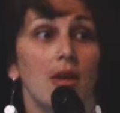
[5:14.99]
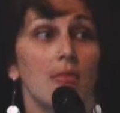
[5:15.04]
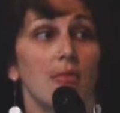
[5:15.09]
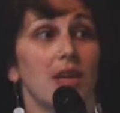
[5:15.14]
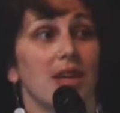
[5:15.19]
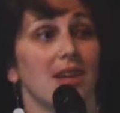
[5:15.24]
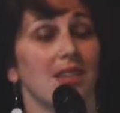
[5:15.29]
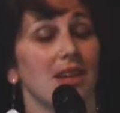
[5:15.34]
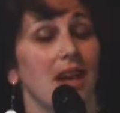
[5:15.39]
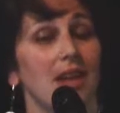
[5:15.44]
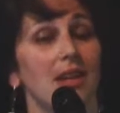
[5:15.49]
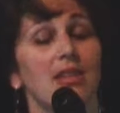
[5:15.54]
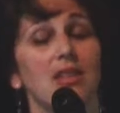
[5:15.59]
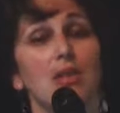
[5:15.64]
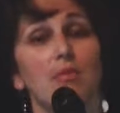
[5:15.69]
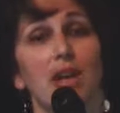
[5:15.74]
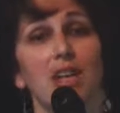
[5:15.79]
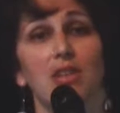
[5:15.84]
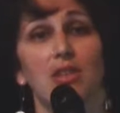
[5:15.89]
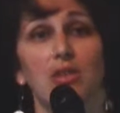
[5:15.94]
because I see
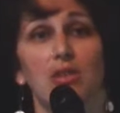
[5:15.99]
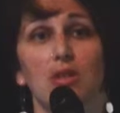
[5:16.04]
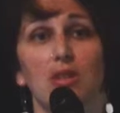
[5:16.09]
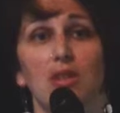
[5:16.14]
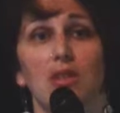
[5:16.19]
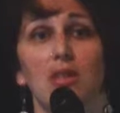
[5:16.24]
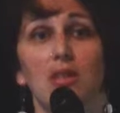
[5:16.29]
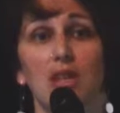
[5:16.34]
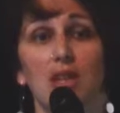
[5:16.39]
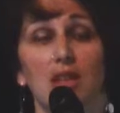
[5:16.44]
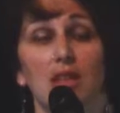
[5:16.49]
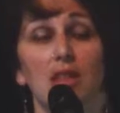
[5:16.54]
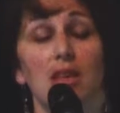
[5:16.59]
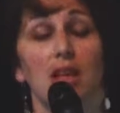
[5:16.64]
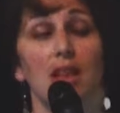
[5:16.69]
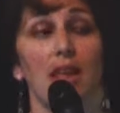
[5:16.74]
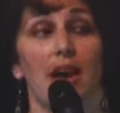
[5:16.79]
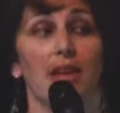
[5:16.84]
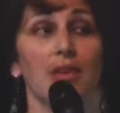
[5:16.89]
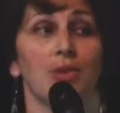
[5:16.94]
my students in the
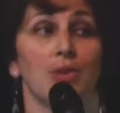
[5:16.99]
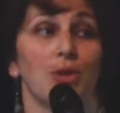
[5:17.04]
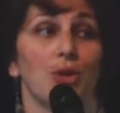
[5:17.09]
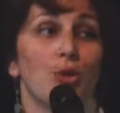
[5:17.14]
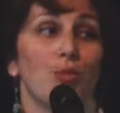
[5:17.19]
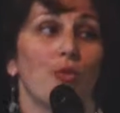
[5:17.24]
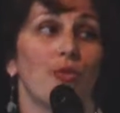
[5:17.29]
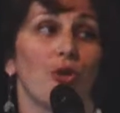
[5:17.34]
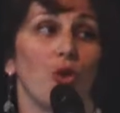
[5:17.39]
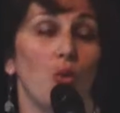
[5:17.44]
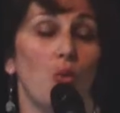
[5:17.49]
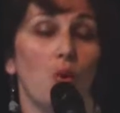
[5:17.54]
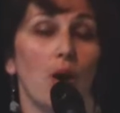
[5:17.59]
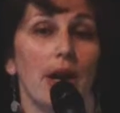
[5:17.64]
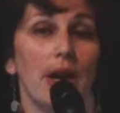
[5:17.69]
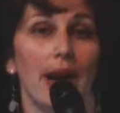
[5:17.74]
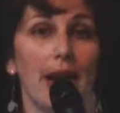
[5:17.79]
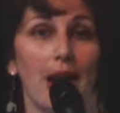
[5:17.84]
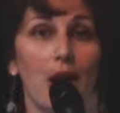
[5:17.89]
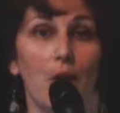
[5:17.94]
classroom for
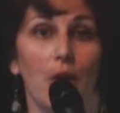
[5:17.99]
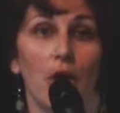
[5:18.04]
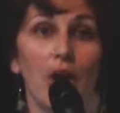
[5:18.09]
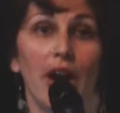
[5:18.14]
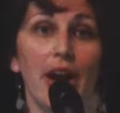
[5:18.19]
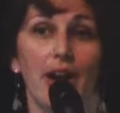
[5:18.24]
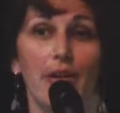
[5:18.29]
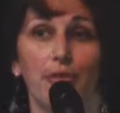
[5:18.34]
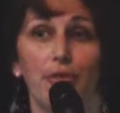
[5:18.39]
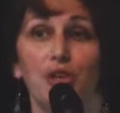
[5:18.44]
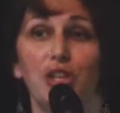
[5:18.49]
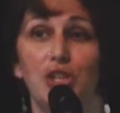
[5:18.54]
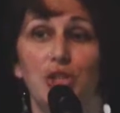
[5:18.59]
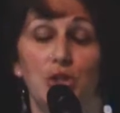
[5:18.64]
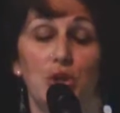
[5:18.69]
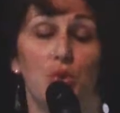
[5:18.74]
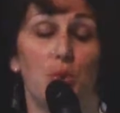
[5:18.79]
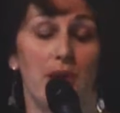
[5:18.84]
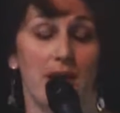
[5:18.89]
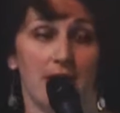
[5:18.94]
1 hour every
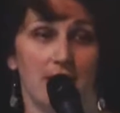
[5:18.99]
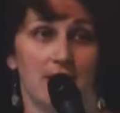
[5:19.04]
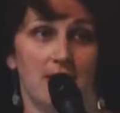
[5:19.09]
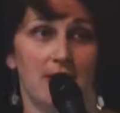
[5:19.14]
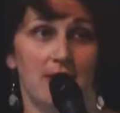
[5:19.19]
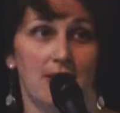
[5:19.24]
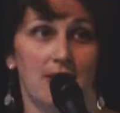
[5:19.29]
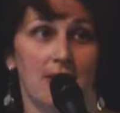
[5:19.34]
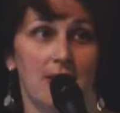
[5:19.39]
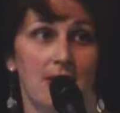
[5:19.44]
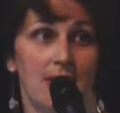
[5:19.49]
2 weeks.